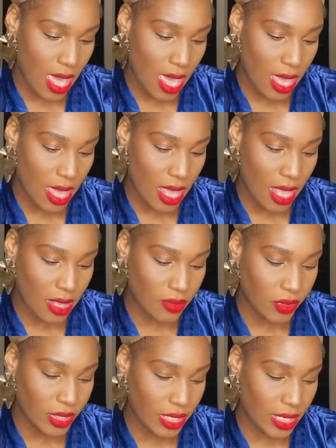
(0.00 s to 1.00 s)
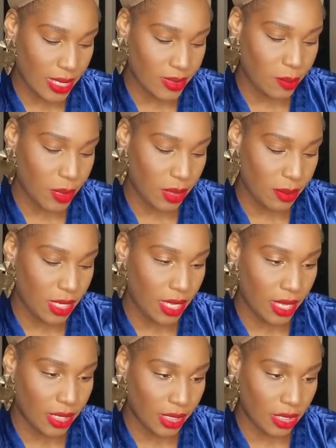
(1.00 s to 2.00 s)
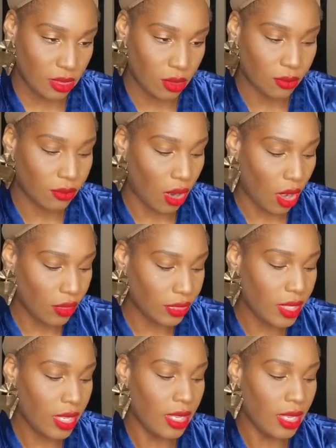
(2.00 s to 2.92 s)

and it has baby hair in the front.